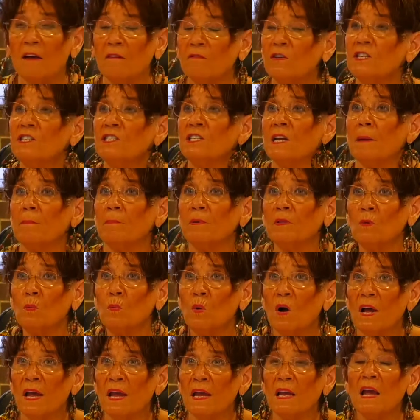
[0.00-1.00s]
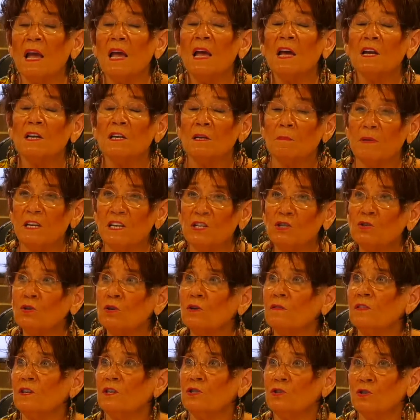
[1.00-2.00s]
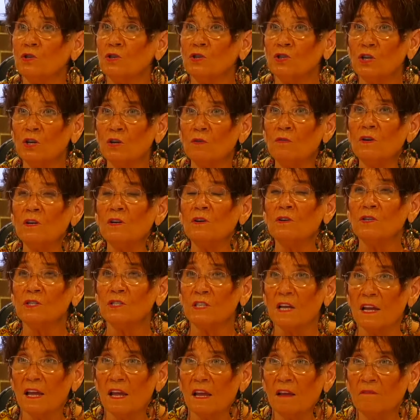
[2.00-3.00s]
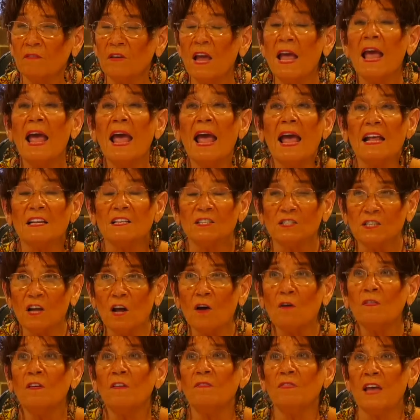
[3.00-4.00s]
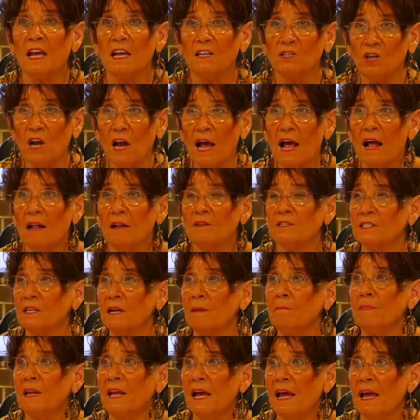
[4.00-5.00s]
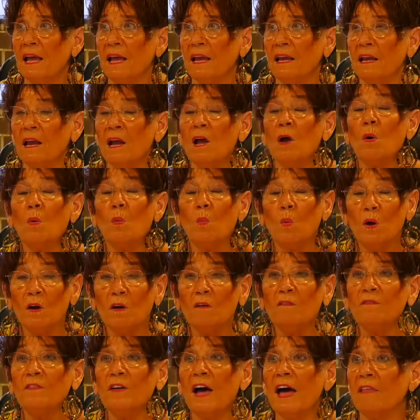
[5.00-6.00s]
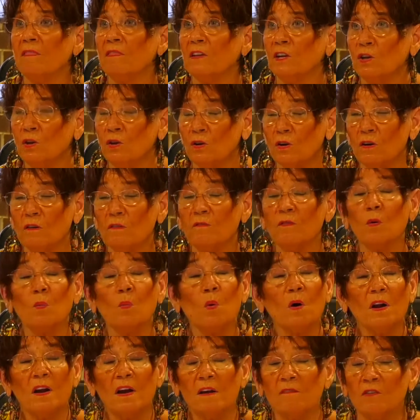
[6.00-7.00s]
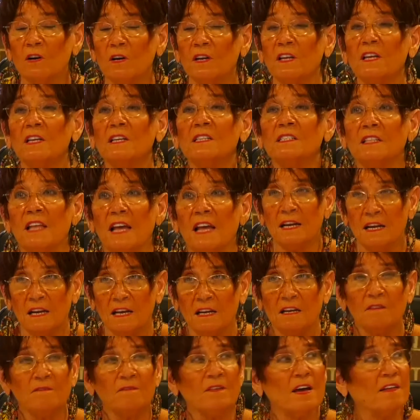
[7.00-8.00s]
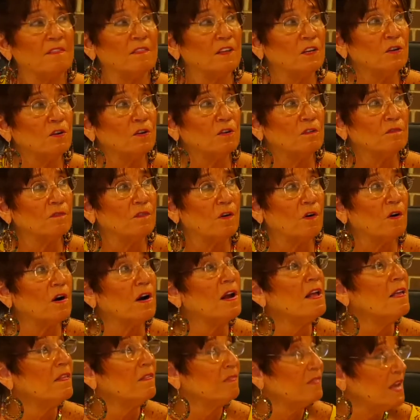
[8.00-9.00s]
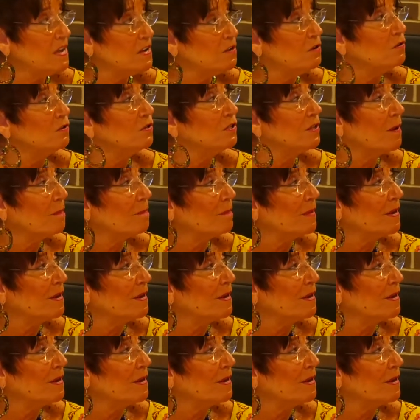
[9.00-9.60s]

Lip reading: every step of the way to be sure that your children are safe, and so that that child someday will find the cure for whatever it is need to find the cure for. Thank you so